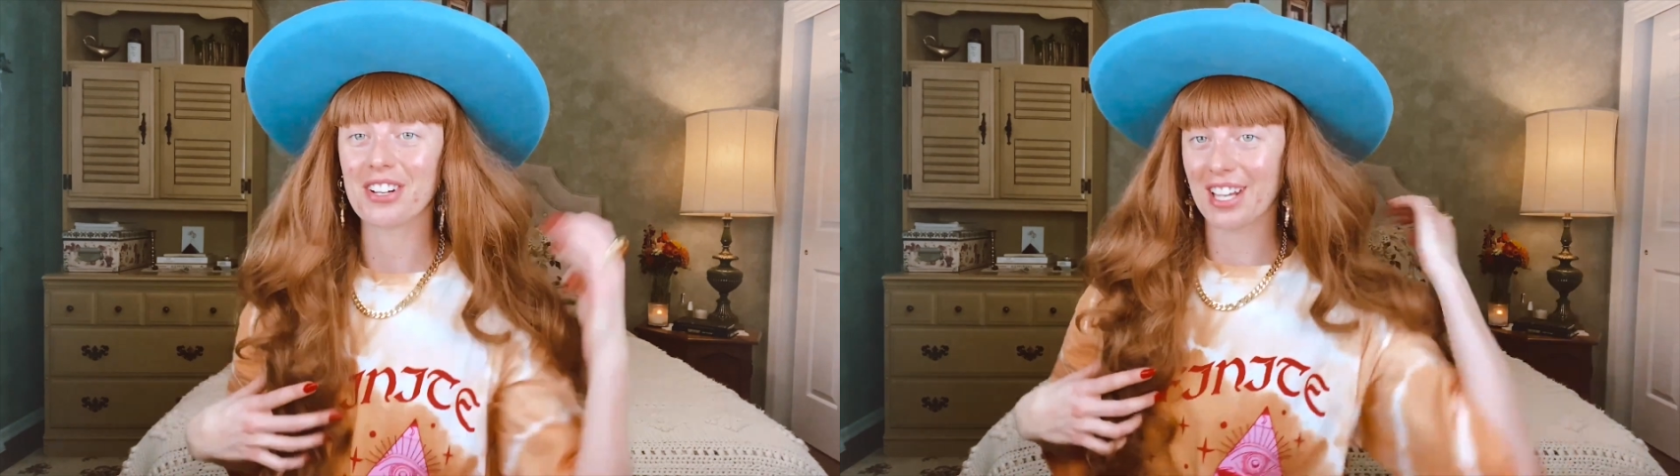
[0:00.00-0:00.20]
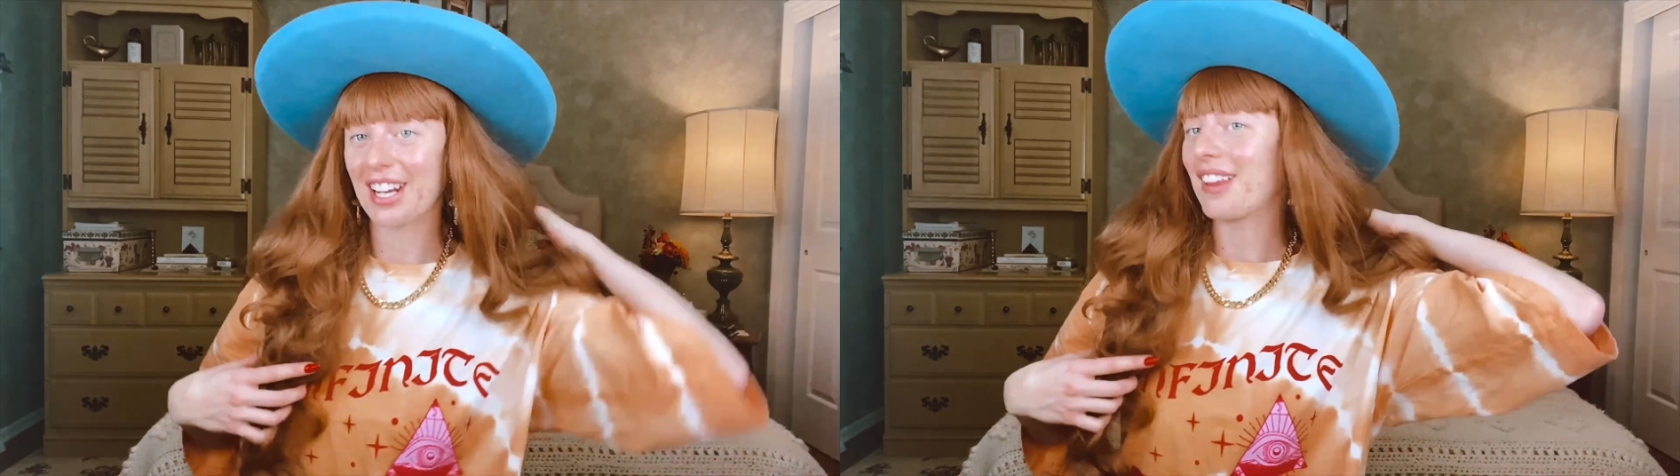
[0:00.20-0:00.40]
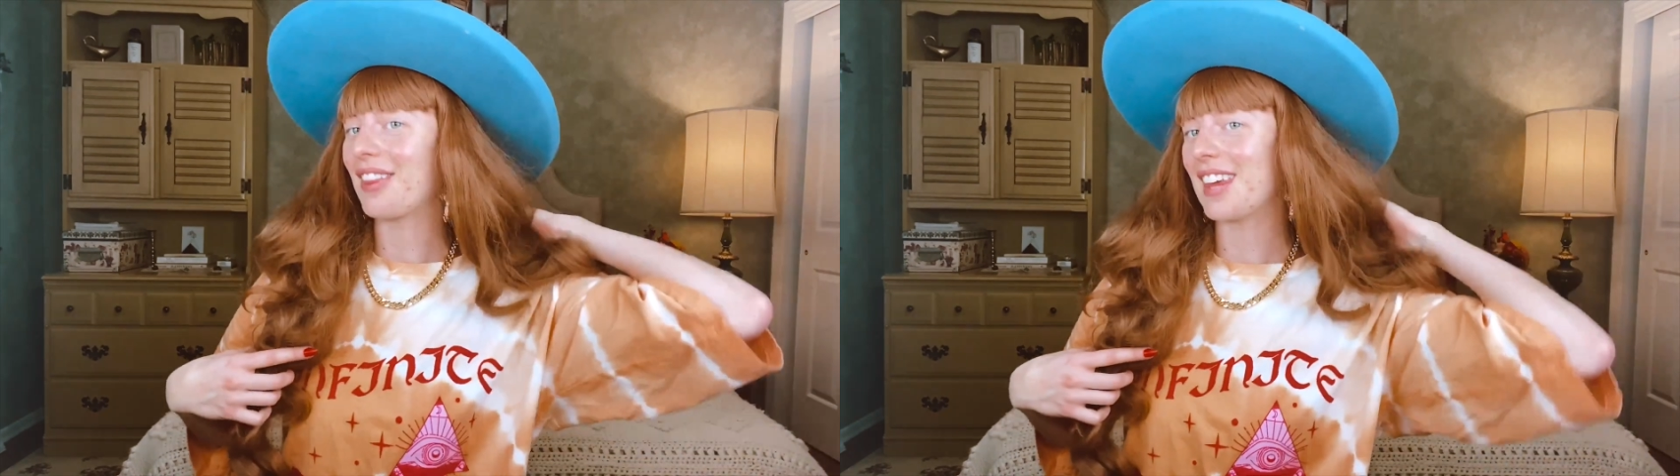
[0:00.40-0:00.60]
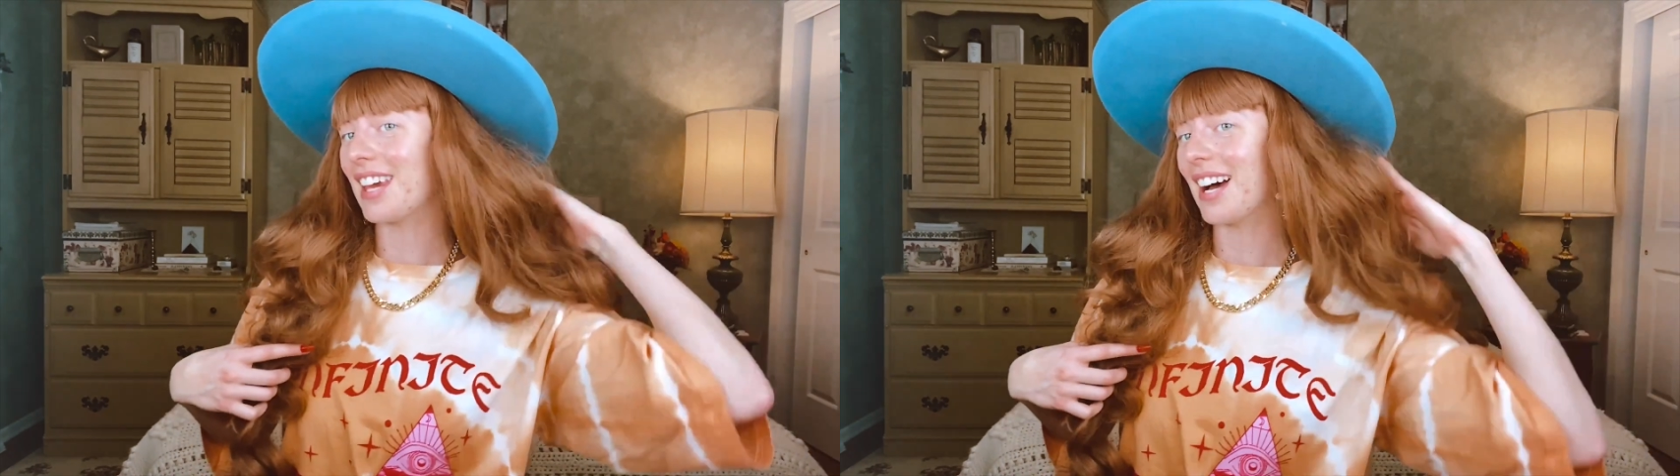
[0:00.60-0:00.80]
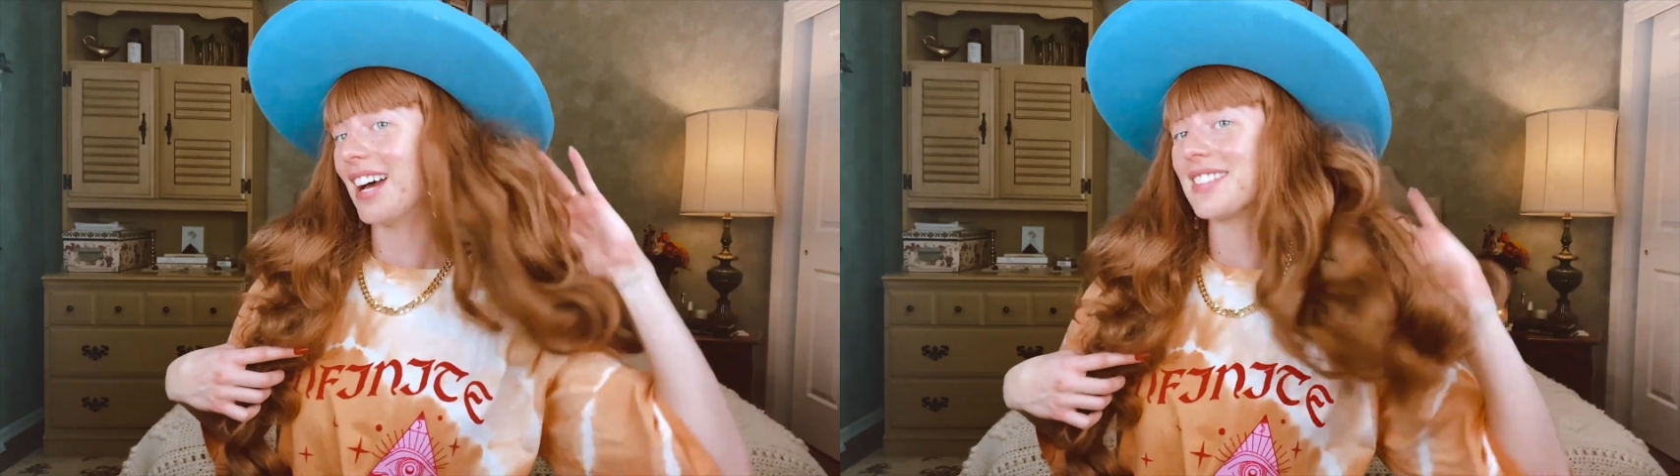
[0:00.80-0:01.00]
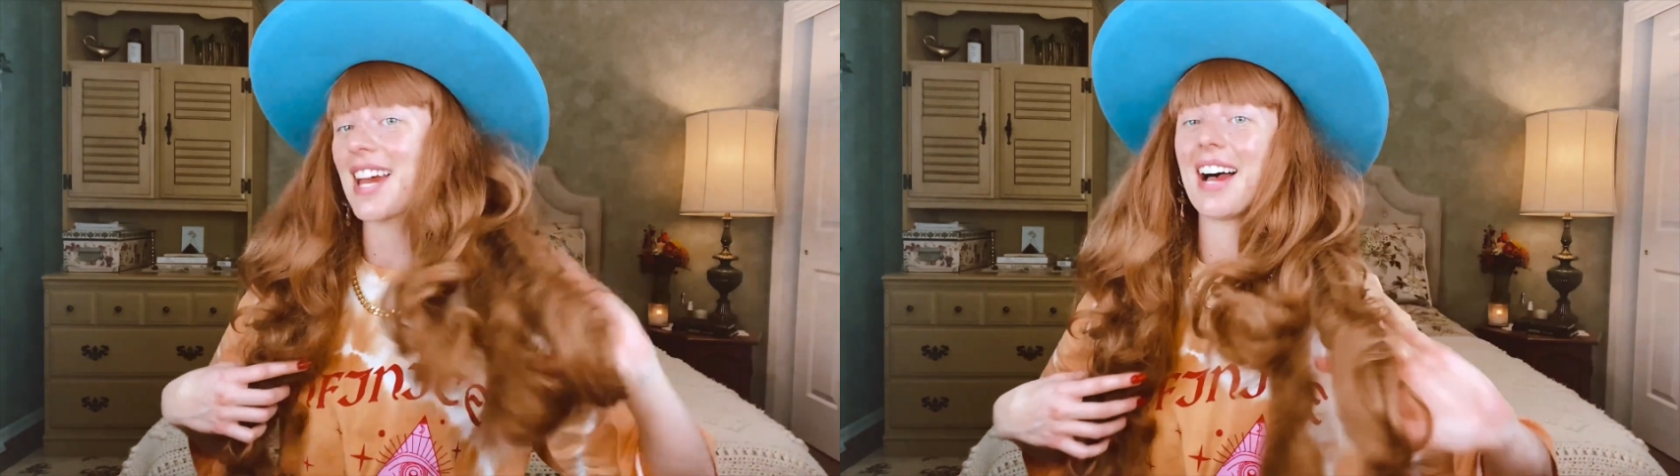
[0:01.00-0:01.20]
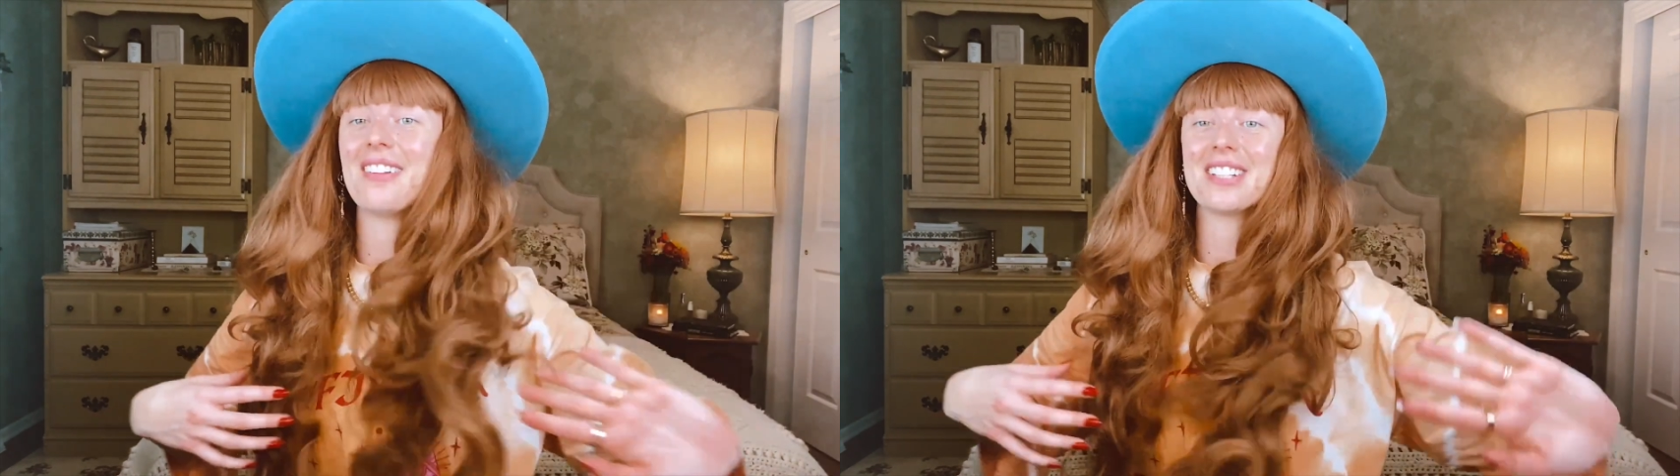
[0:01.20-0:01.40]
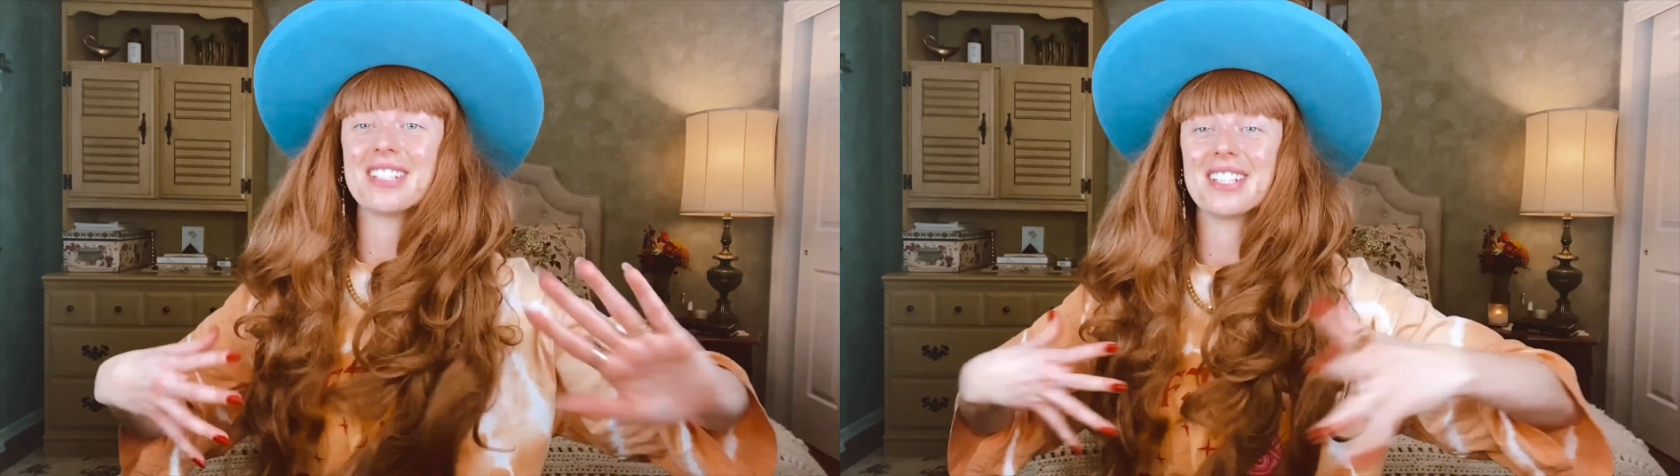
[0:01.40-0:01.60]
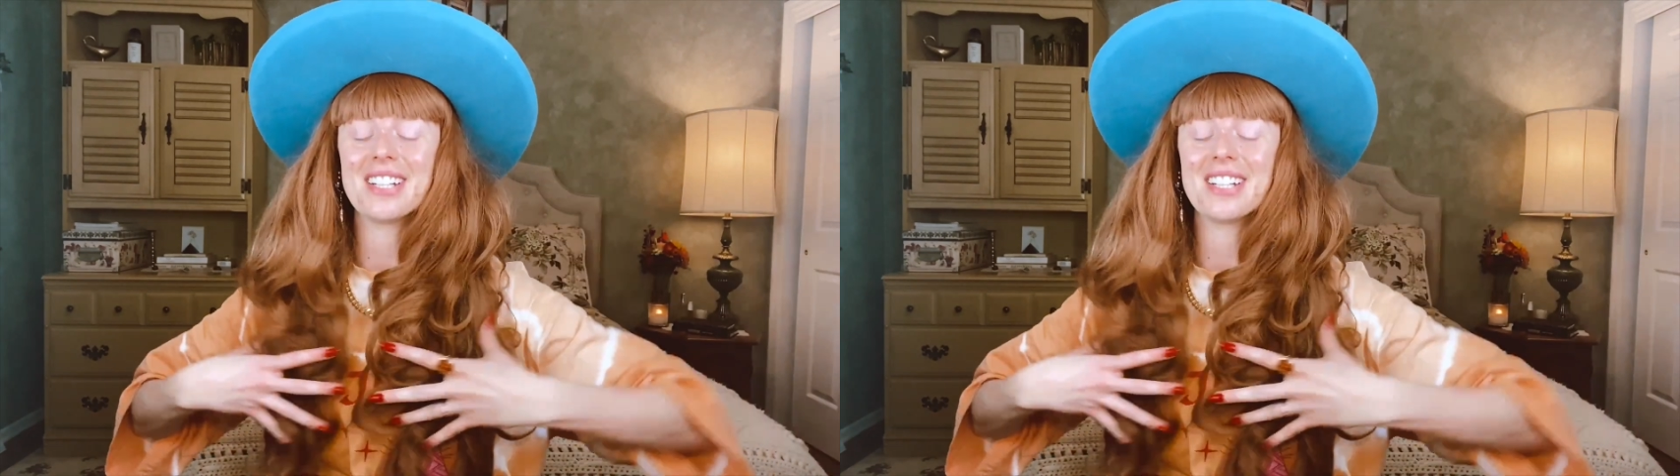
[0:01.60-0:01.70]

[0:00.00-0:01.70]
getting the Italian